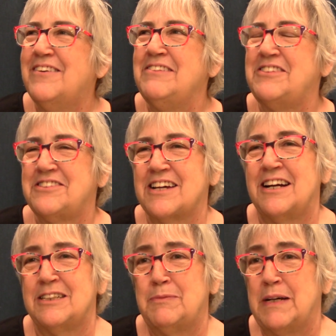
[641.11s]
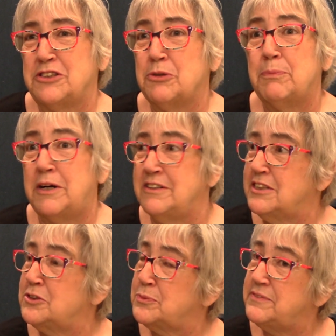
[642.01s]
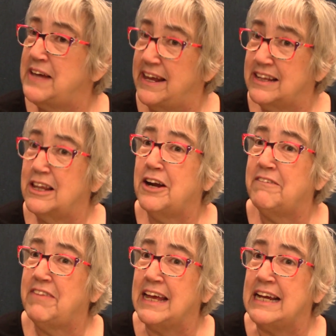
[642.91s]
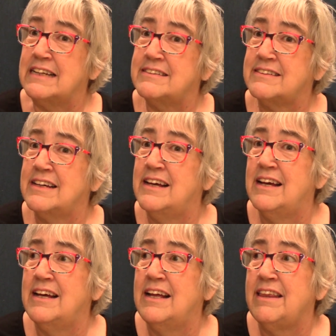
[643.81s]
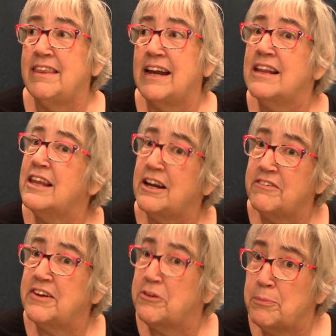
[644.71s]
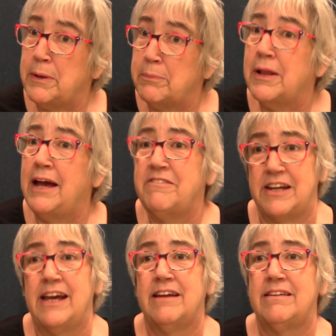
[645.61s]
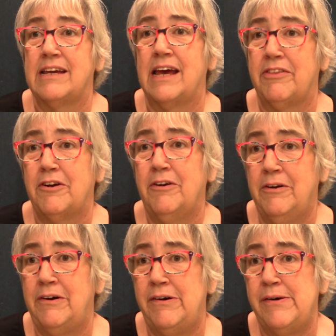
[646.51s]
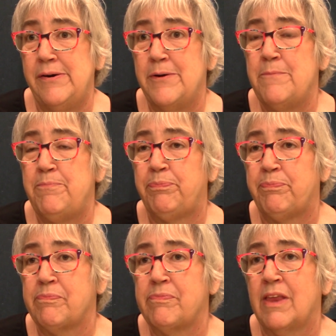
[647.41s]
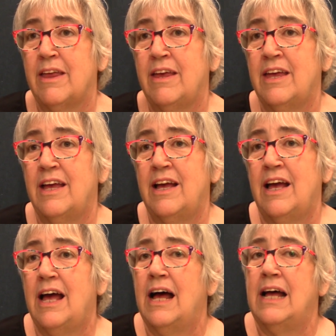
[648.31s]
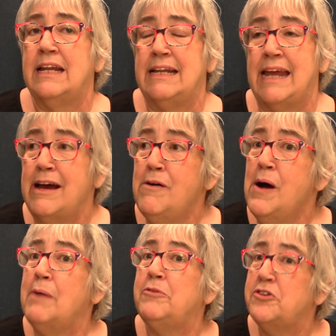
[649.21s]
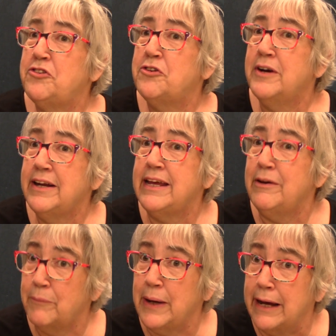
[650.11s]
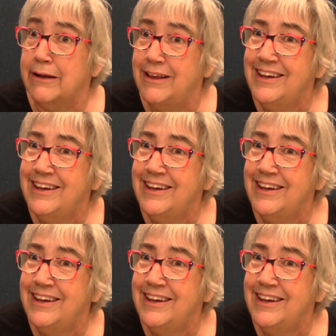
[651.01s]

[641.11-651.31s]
we've just got a special bond because we've had a lot of things. Yes. That a lot of other people haven't had together. So what are you doing now? Now I'm just trying to get well.